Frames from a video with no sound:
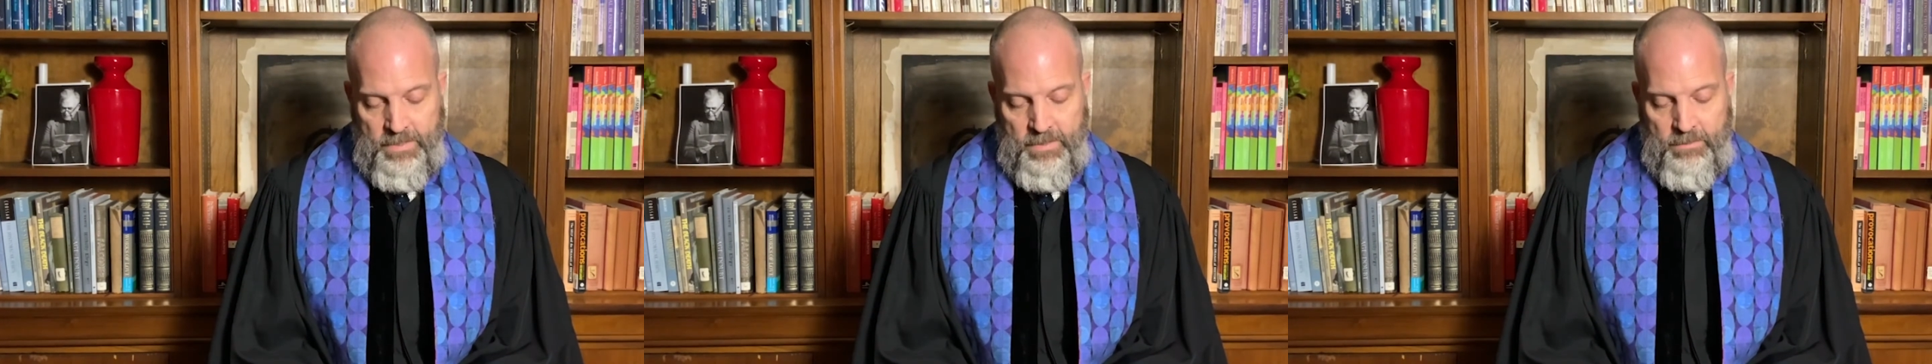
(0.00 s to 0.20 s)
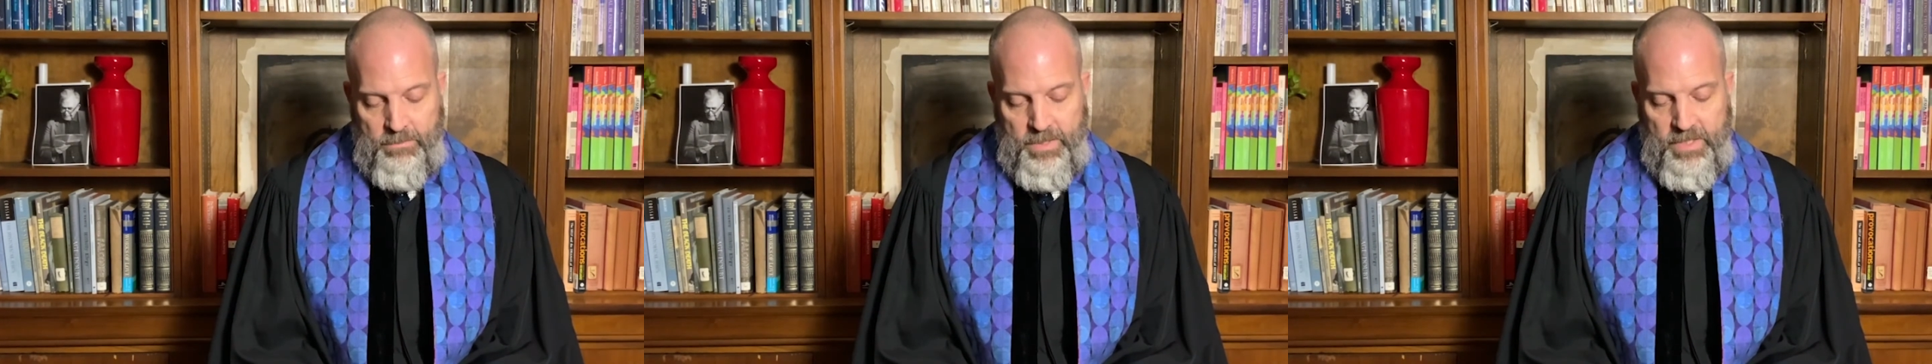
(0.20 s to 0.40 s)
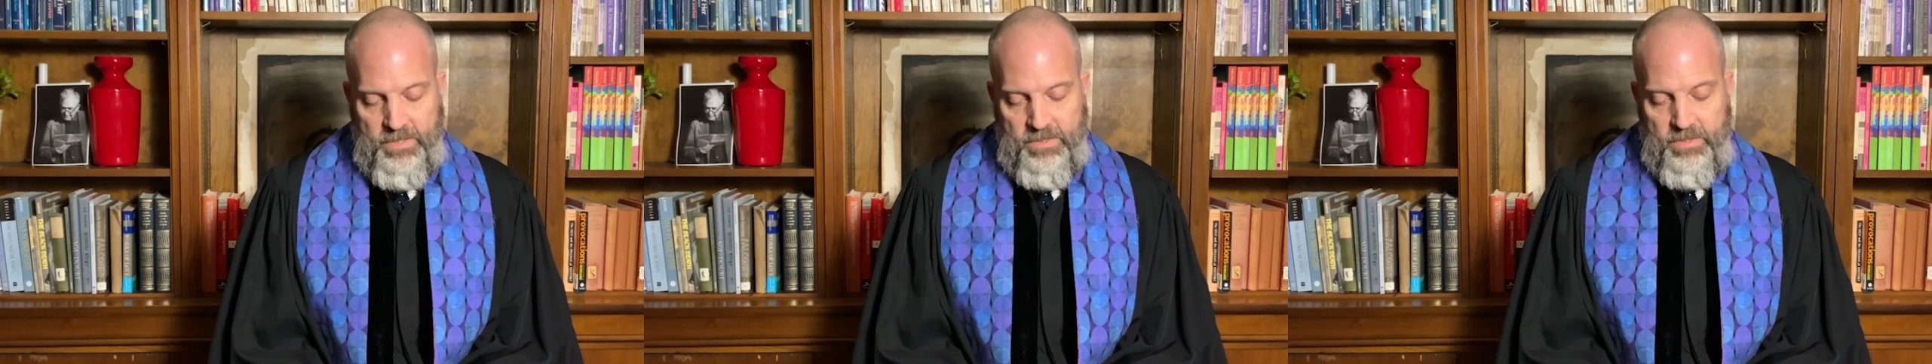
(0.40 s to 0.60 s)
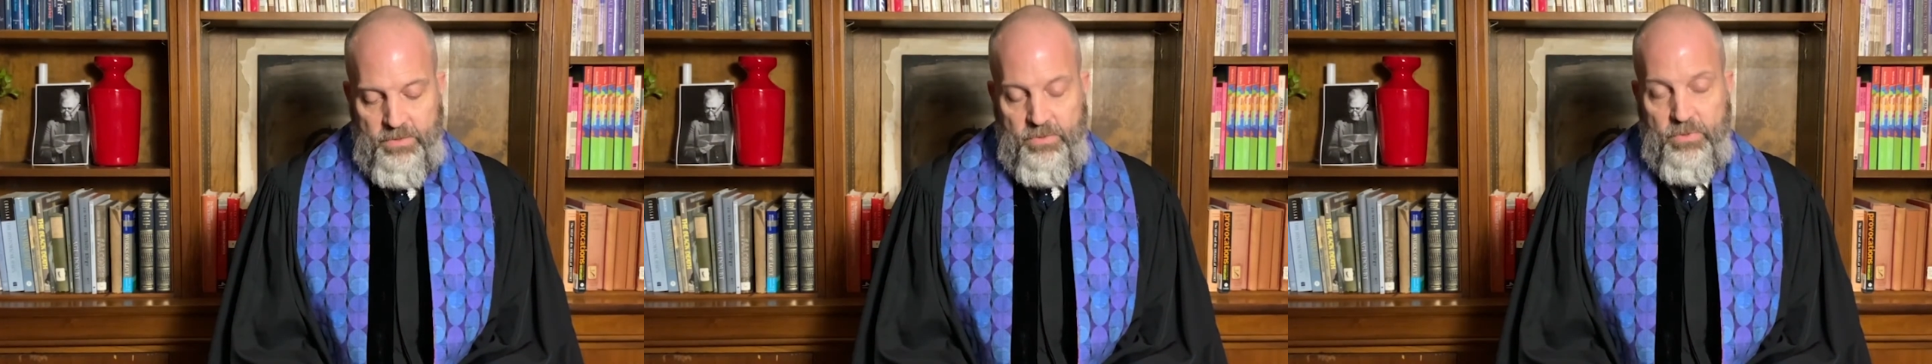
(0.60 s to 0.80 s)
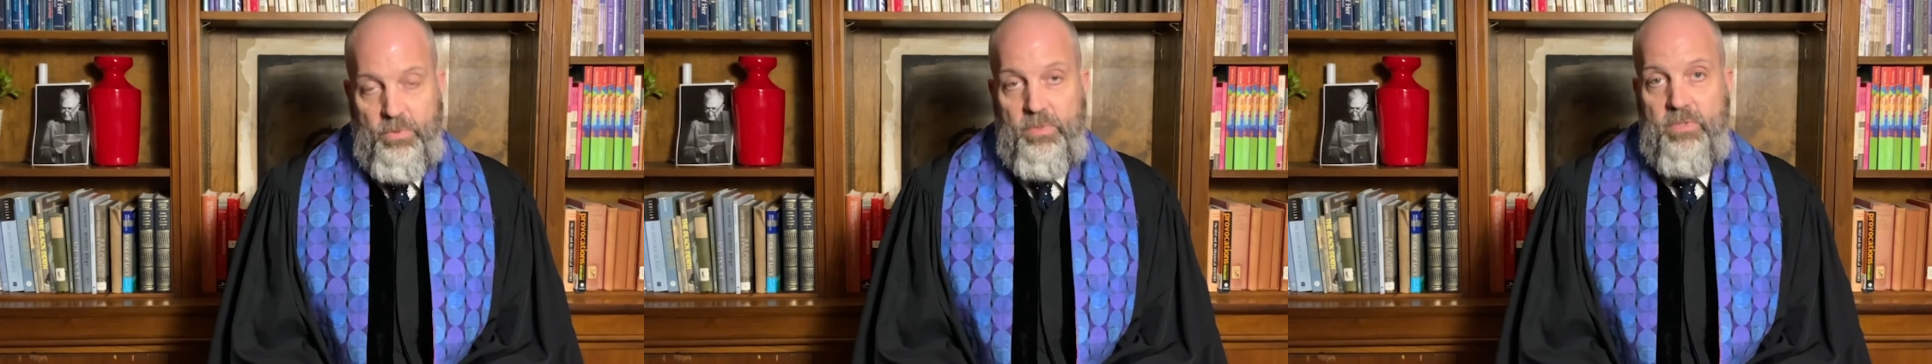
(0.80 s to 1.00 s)
Because the
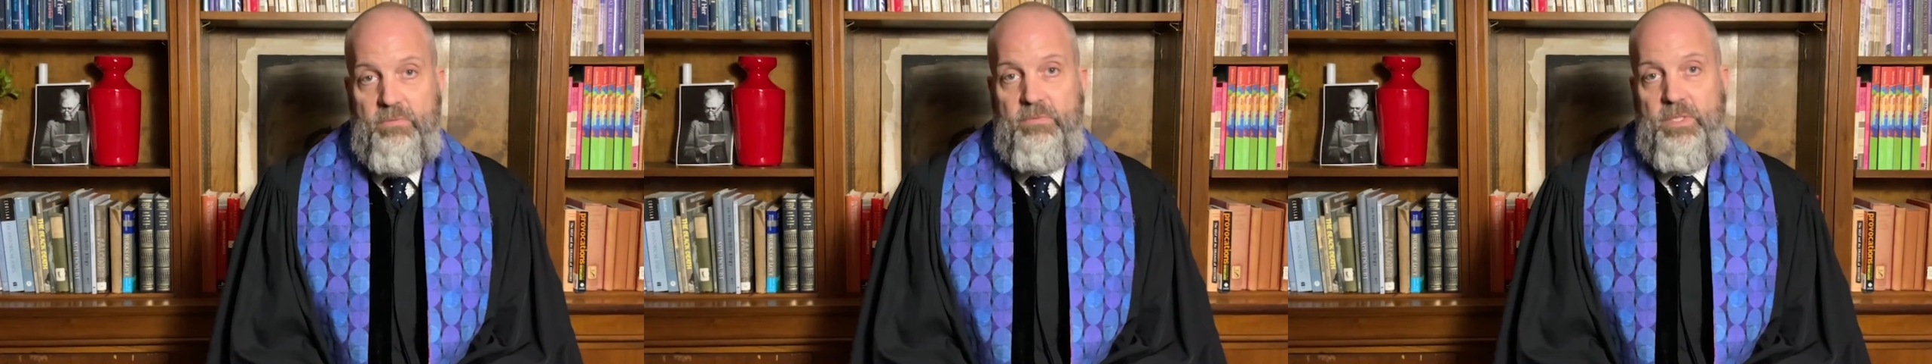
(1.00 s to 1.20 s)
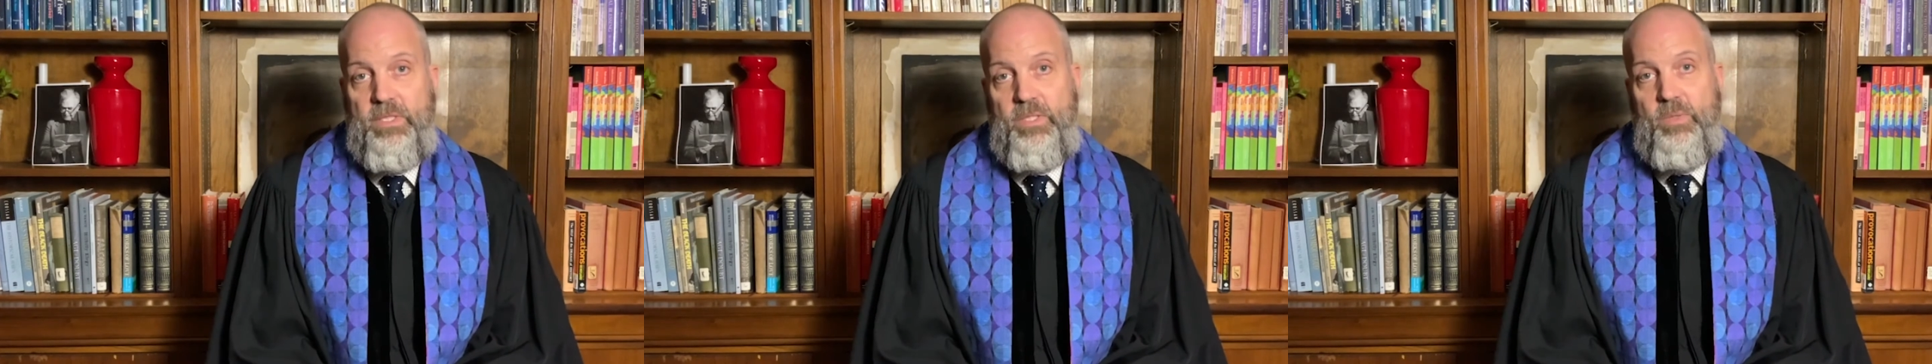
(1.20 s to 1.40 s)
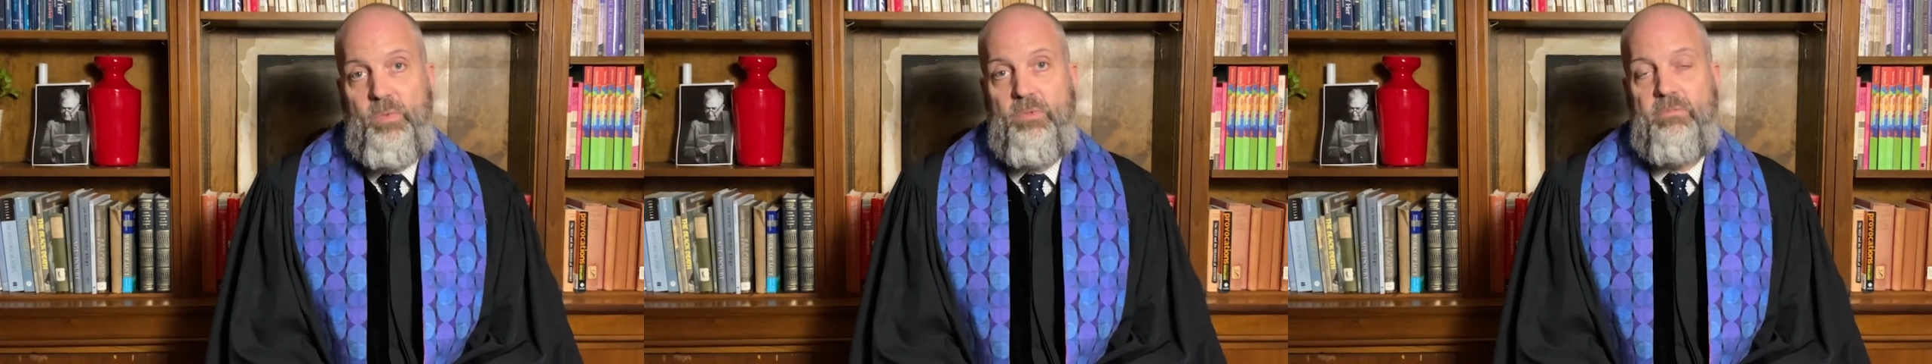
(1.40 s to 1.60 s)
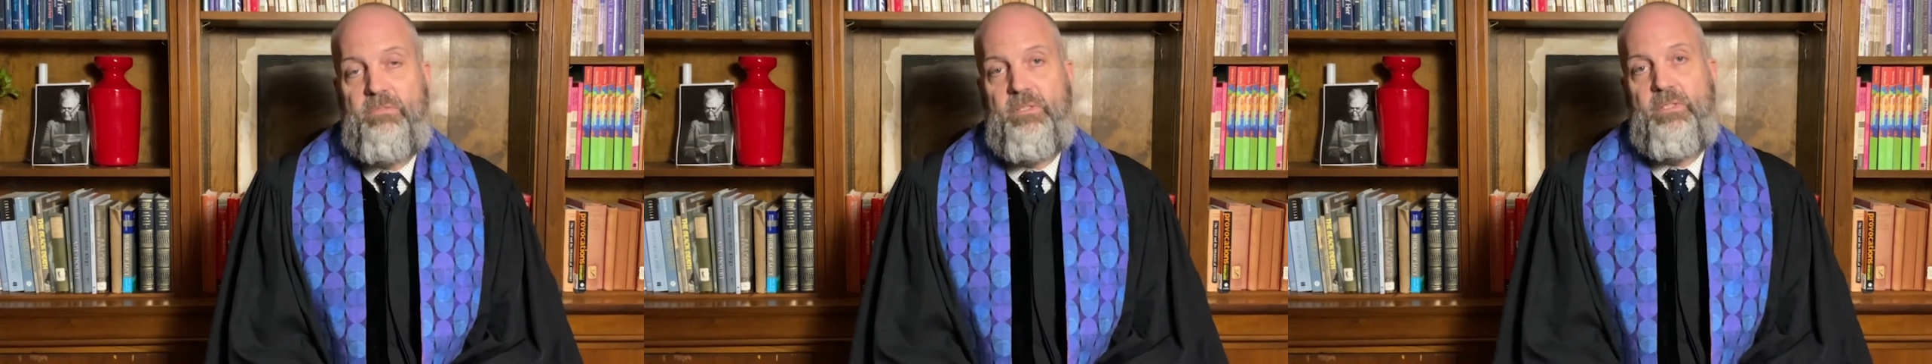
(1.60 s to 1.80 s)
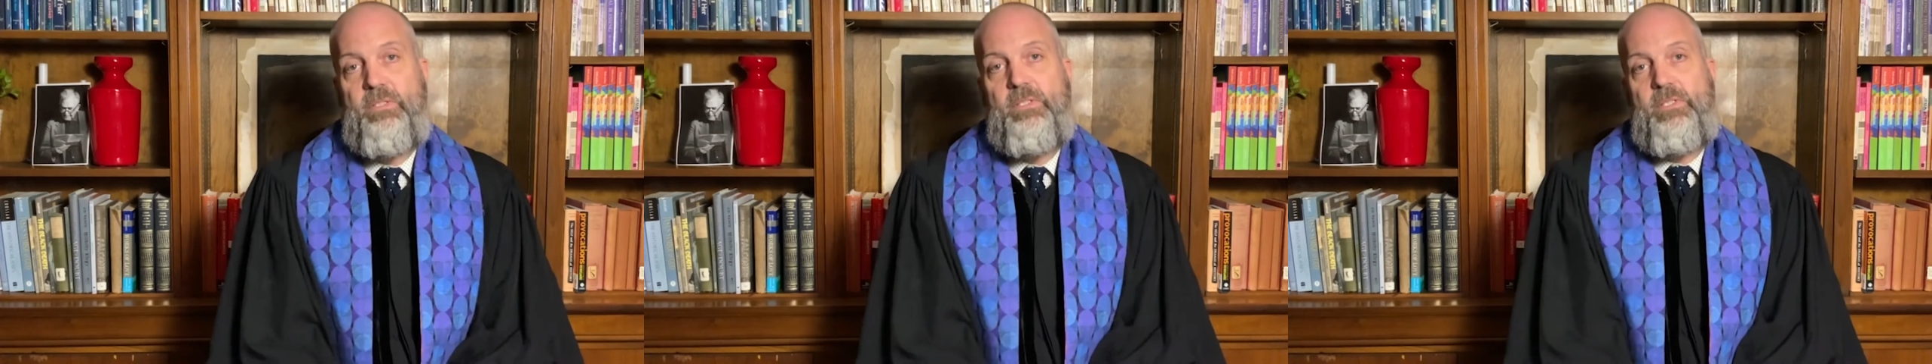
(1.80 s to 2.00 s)
truth of the
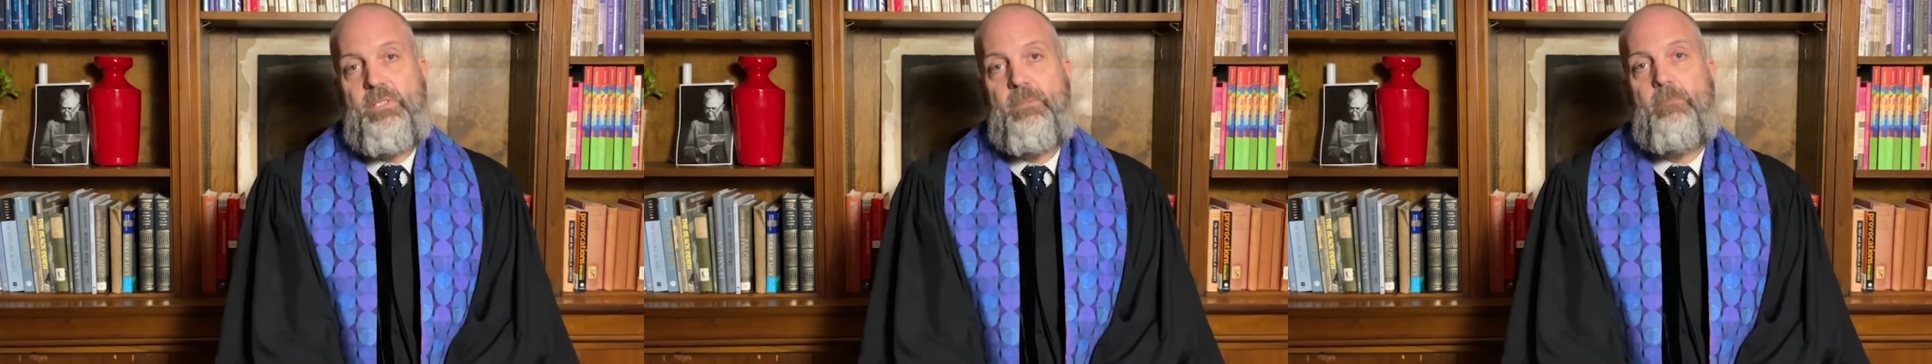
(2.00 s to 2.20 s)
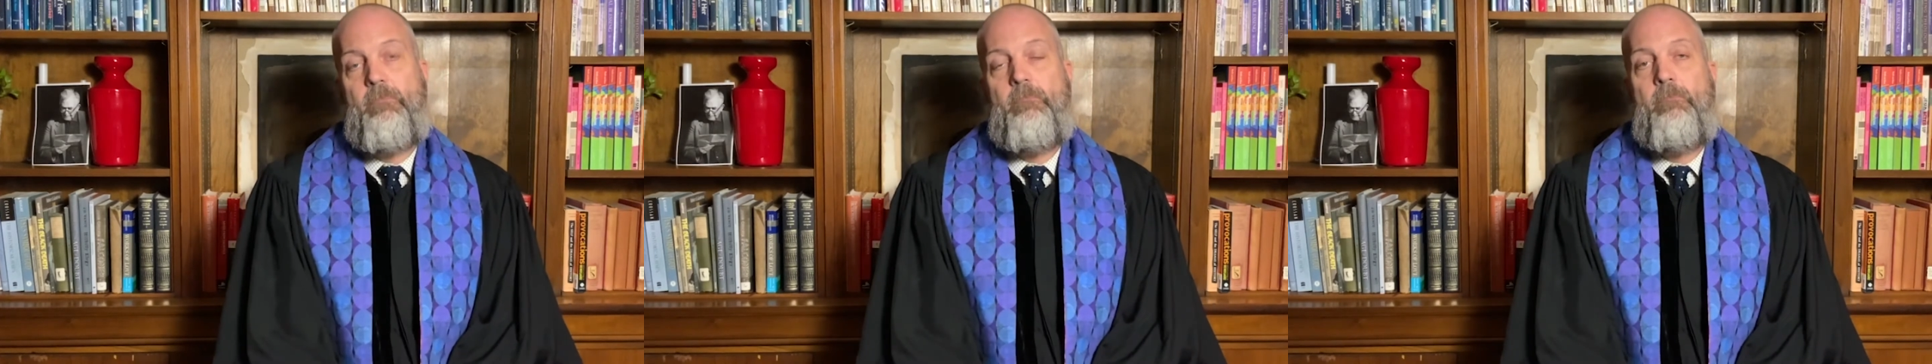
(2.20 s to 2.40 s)
universe